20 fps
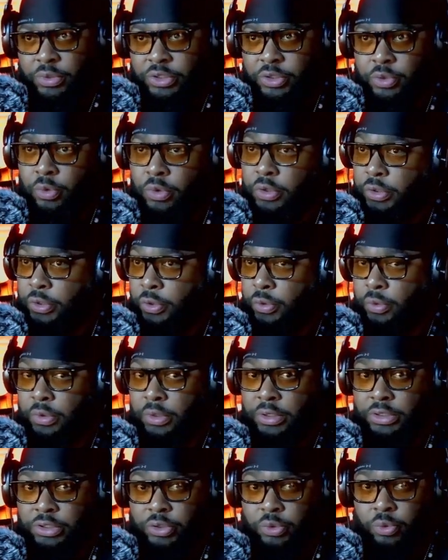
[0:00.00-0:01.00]
What you want to do
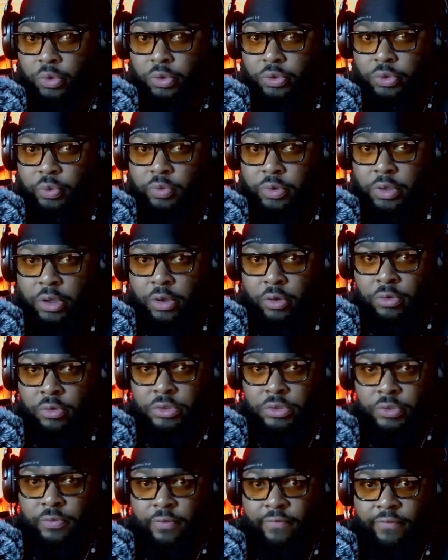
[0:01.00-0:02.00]
is you want to go
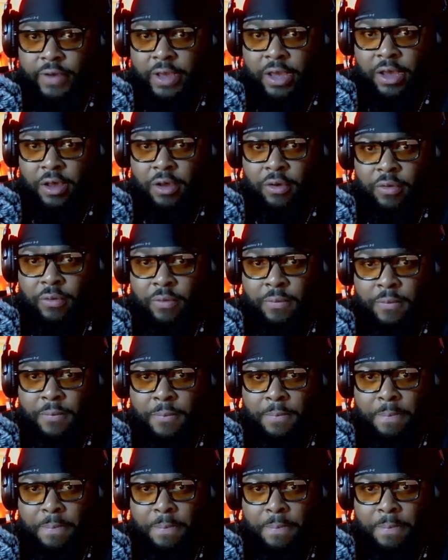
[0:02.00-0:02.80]
to File